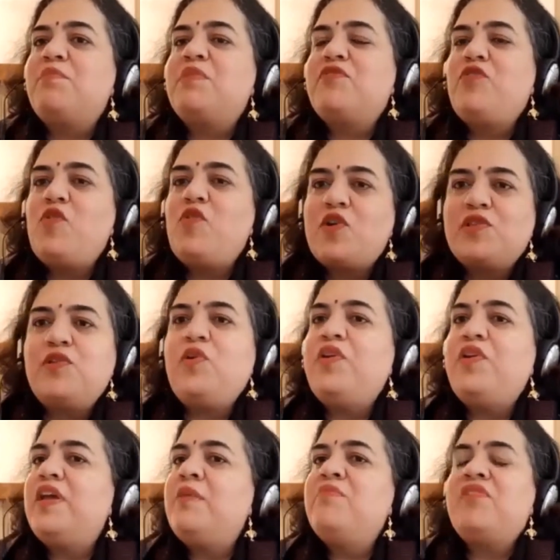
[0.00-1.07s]
Focus on your
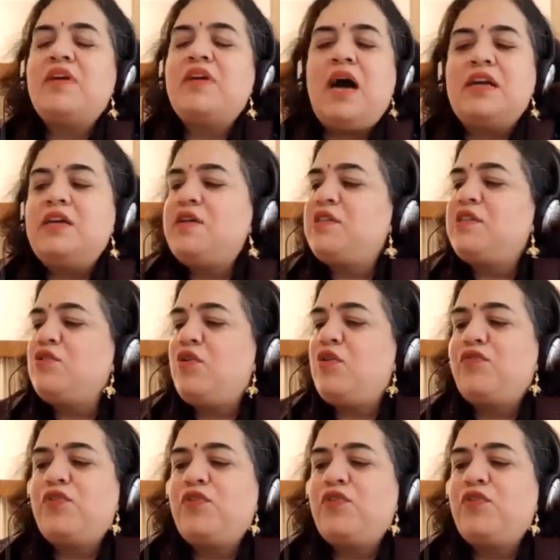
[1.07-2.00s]
dreams, regardless of,